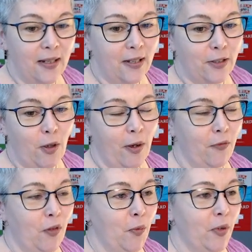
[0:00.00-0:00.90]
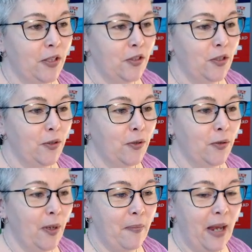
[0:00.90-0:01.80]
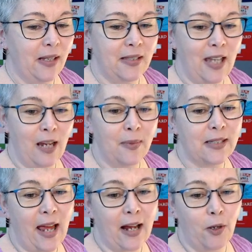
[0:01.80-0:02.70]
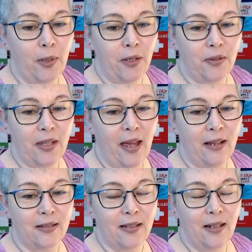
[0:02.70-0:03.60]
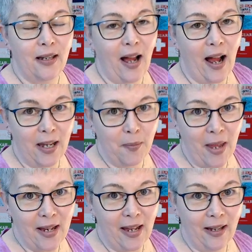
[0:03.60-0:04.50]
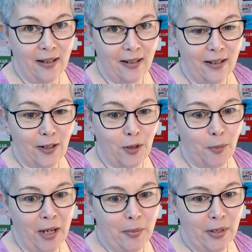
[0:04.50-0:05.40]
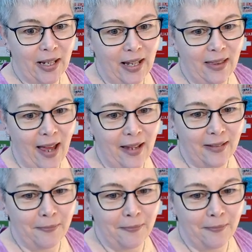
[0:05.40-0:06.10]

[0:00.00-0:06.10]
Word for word: So if you want to make the same exact quilt that I am making, you'll be able to get that.